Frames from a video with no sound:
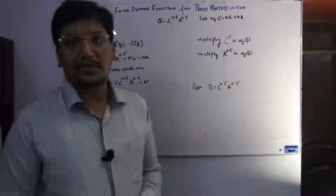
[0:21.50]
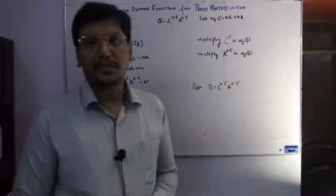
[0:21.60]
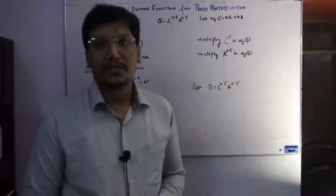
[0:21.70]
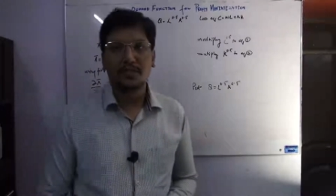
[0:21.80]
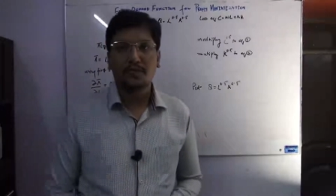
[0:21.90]

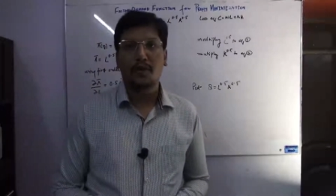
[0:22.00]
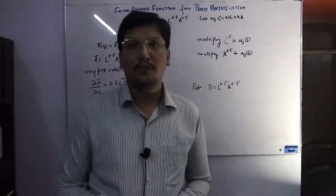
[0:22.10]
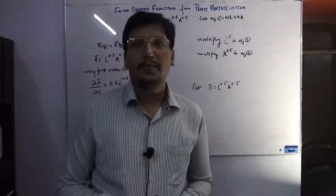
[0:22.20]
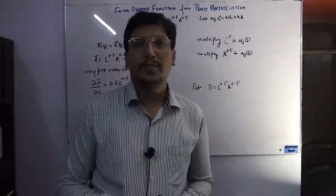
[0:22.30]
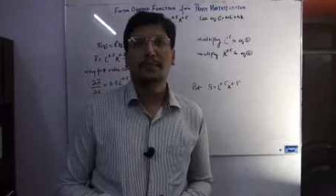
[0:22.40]
function
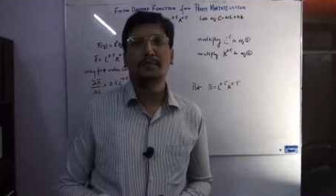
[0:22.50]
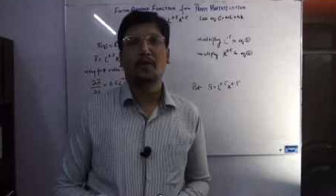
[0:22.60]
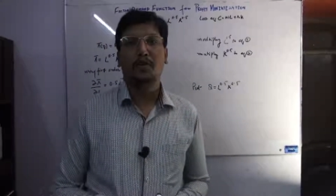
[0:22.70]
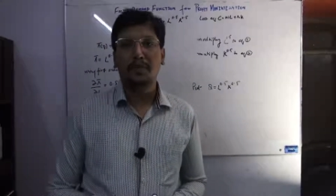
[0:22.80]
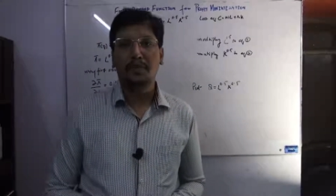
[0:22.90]
from the
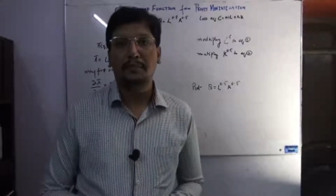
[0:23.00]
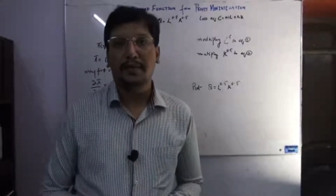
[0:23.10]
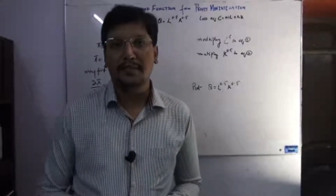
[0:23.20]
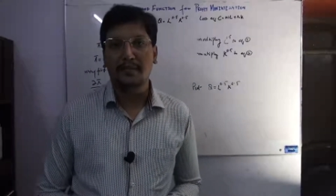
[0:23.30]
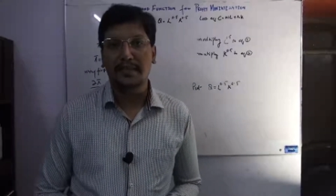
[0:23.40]
profit
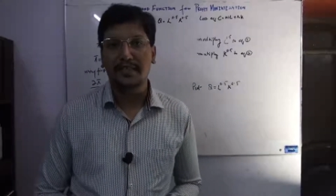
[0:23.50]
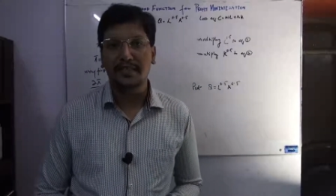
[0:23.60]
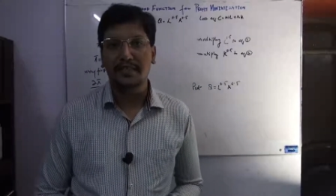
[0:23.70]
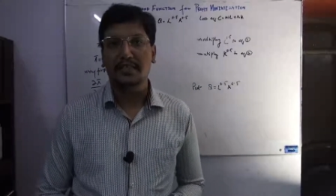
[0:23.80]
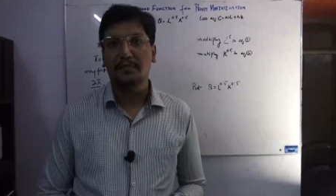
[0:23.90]

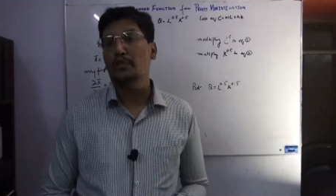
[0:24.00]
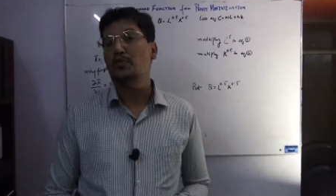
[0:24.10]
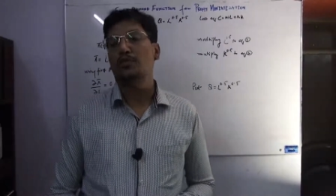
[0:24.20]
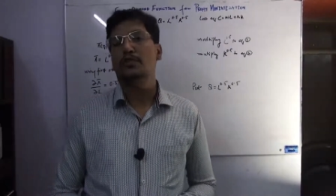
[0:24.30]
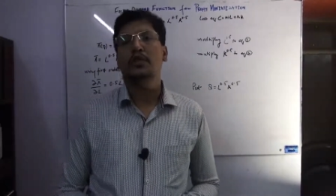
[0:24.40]
maximization
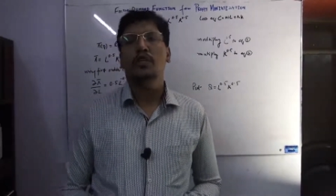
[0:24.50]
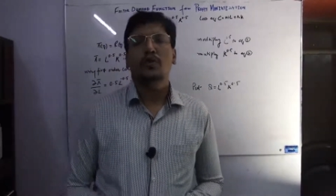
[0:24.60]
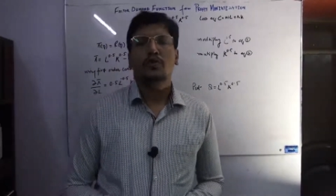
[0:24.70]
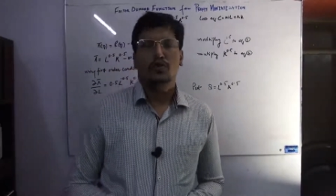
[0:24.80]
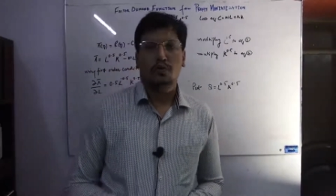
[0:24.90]
approach.
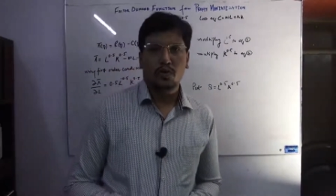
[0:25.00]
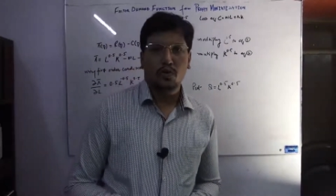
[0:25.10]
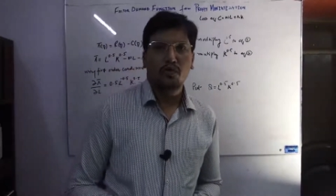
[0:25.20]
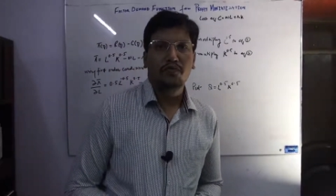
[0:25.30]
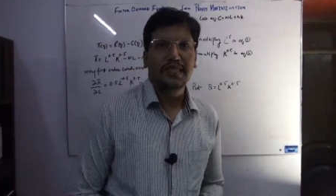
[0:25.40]

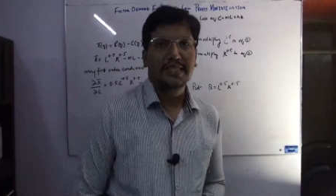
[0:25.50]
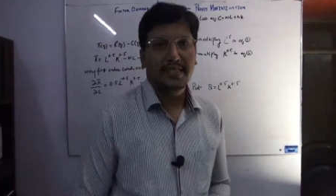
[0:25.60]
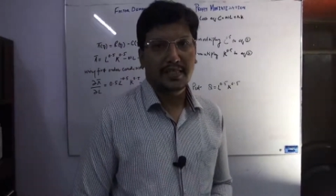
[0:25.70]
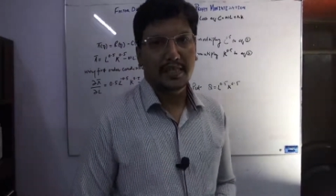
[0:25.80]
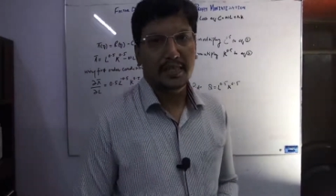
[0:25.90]
So we
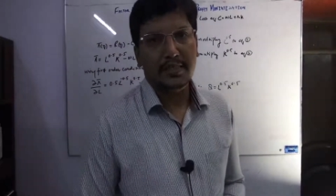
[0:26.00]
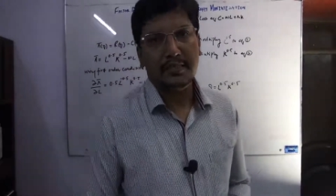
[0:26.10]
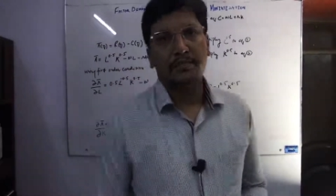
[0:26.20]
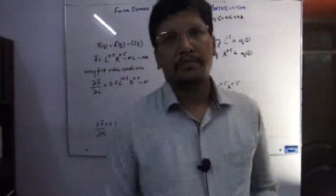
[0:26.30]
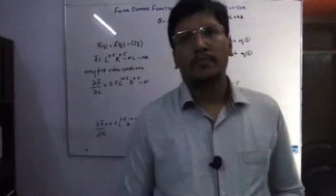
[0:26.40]

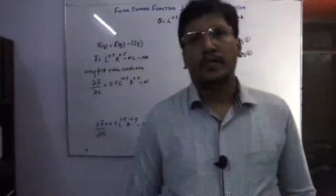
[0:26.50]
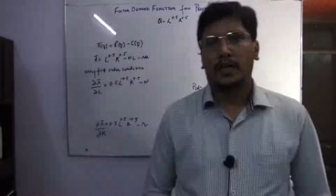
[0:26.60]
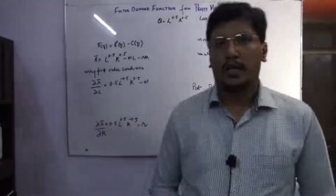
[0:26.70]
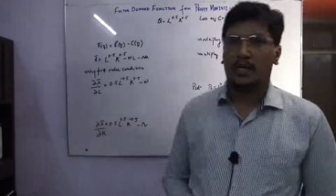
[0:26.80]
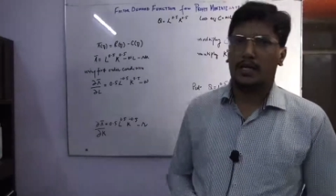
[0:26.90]
discussed
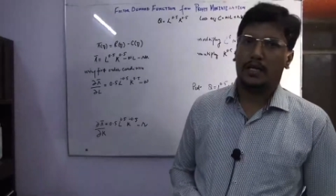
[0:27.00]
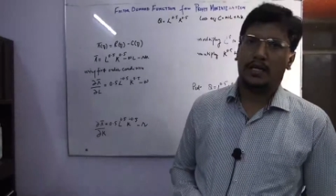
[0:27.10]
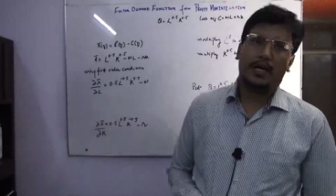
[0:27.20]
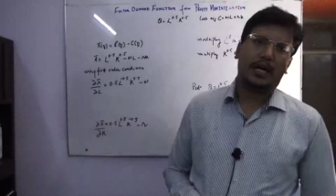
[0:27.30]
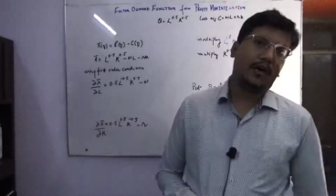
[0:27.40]

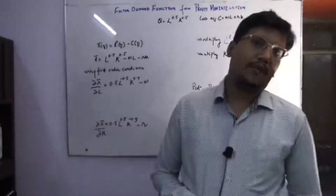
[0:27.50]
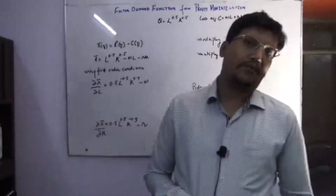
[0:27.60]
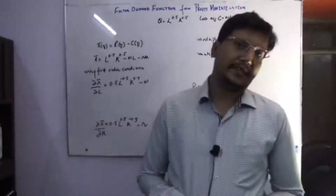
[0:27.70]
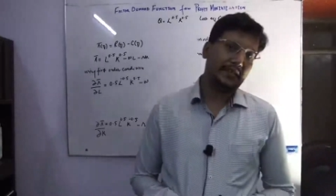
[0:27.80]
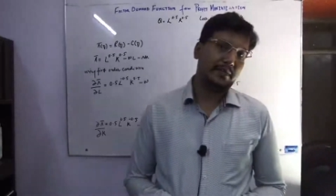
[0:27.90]
uh,
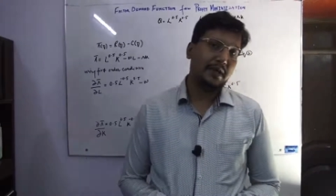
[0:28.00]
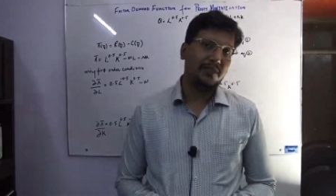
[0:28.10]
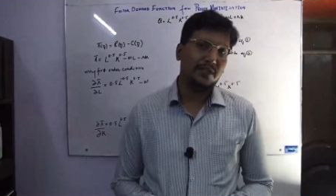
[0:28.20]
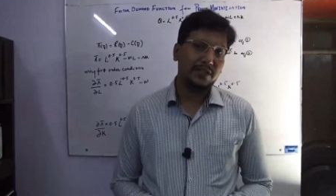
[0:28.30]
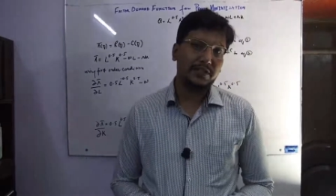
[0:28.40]
factor
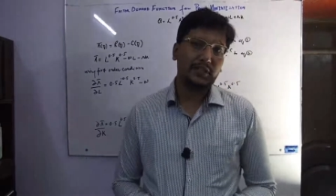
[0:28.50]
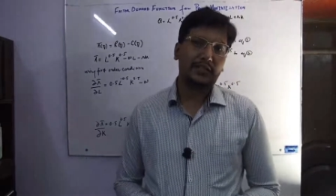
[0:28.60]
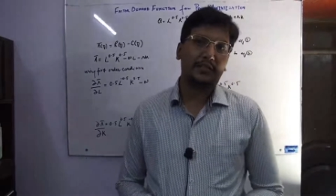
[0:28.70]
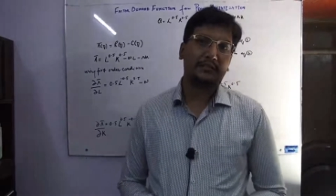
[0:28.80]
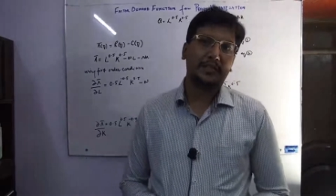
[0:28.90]
demand
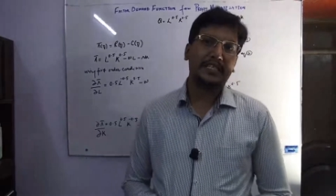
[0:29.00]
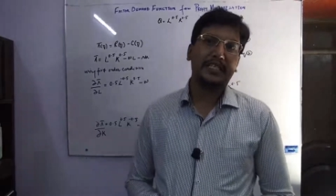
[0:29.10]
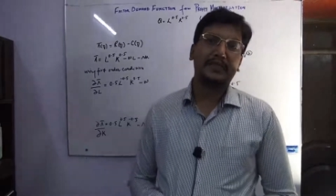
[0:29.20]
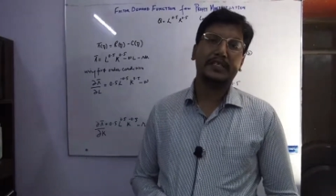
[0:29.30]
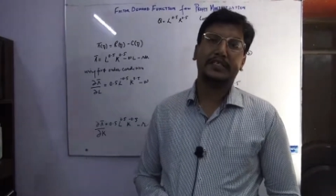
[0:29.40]
function
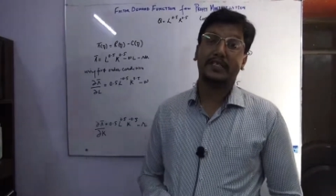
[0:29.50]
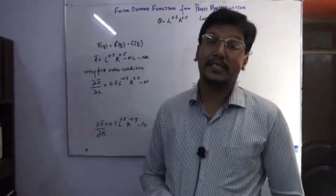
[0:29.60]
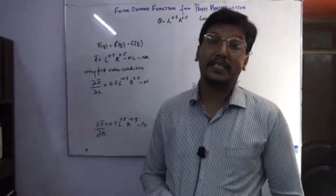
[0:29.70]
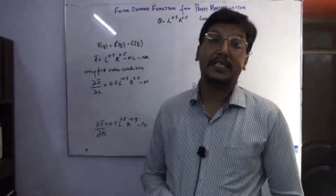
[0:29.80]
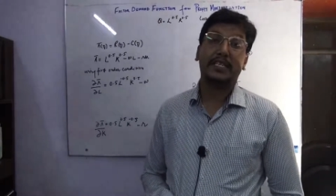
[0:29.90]
basically we
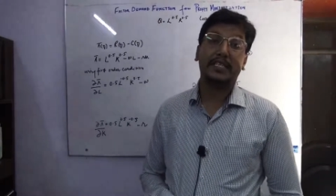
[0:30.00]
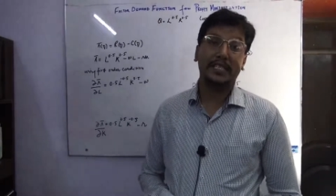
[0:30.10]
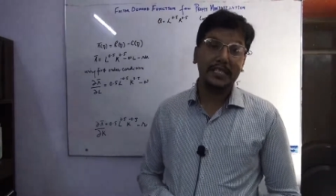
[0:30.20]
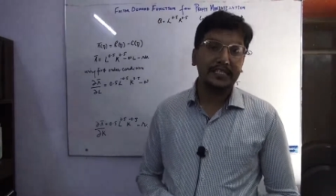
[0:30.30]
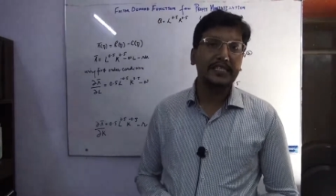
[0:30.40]
discussed the
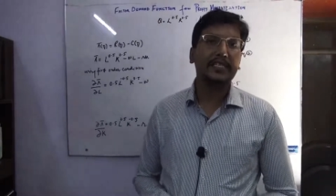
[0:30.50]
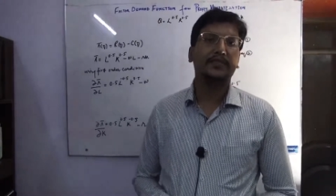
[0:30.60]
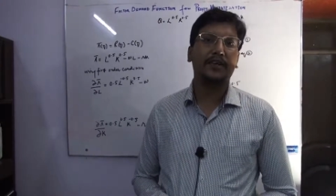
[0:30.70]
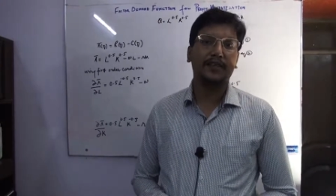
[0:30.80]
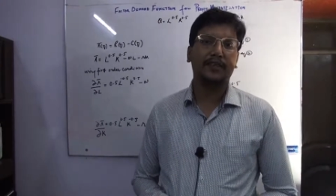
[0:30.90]

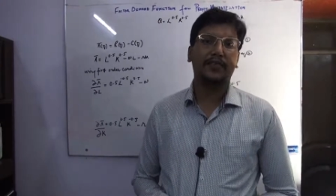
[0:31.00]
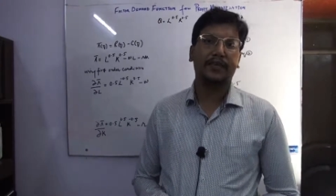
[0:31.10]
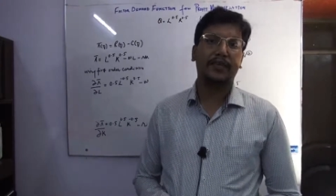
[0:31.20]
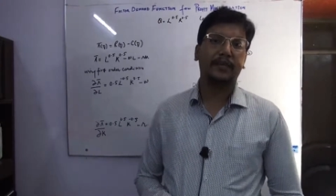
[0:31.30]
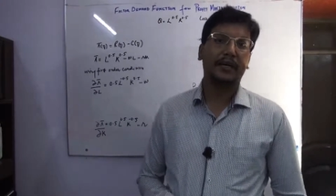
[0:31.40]
contingent
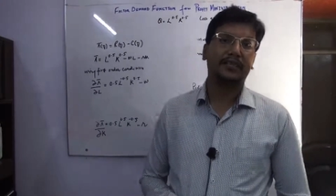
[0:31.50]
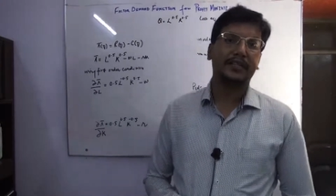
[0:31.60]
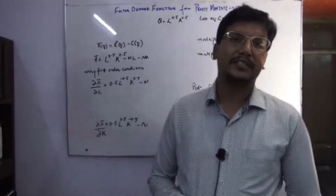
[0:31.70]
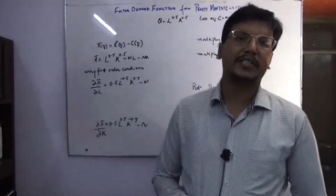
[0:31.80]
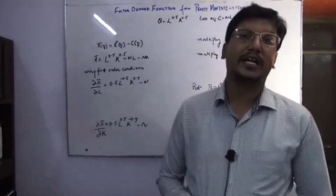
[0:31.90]
factor demand
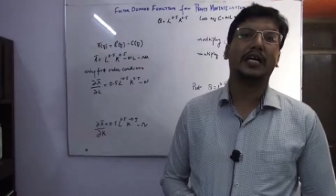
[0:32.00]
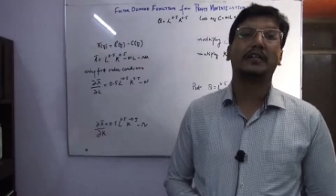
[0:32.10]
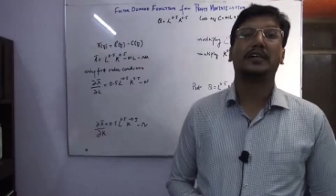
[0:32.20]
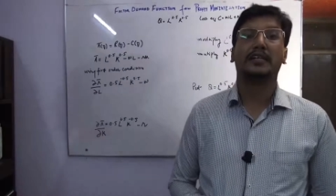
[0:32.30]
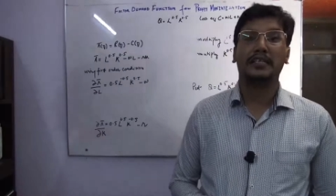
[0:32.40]
function
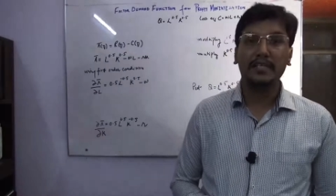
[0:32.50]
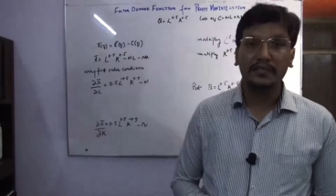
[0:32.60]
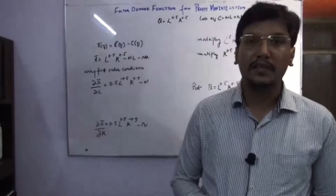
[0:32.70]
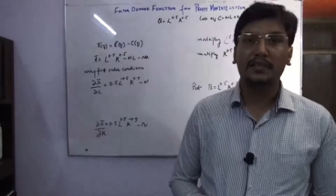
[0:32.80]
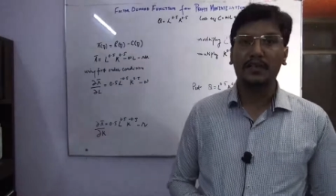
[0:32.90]
and the
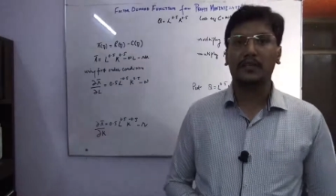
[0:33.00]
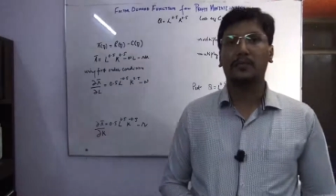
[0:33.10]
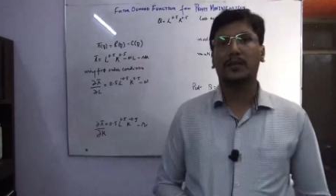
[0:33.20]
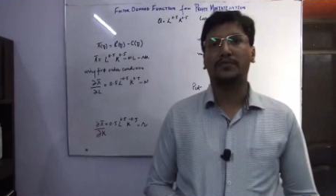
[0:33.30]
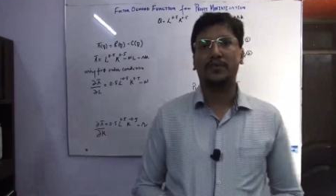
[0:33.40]
conditional factor
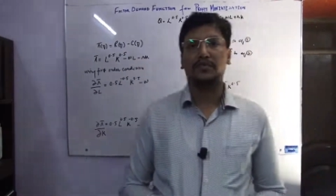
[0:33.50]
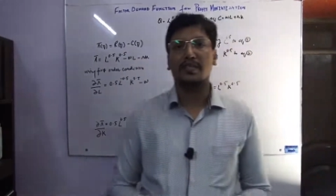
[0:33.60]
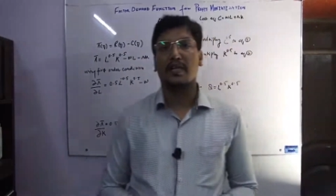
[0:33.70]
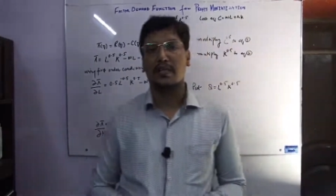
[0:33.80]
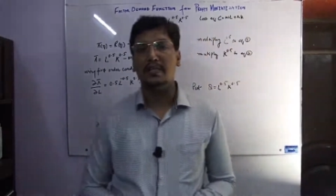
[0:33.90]
demand
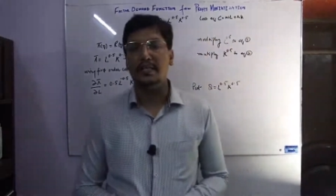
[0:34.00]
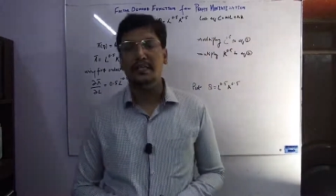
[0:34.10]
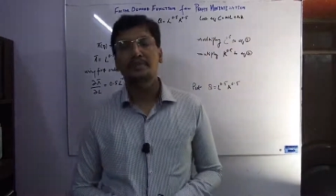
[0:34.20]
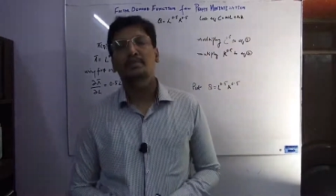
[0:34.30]
function earlier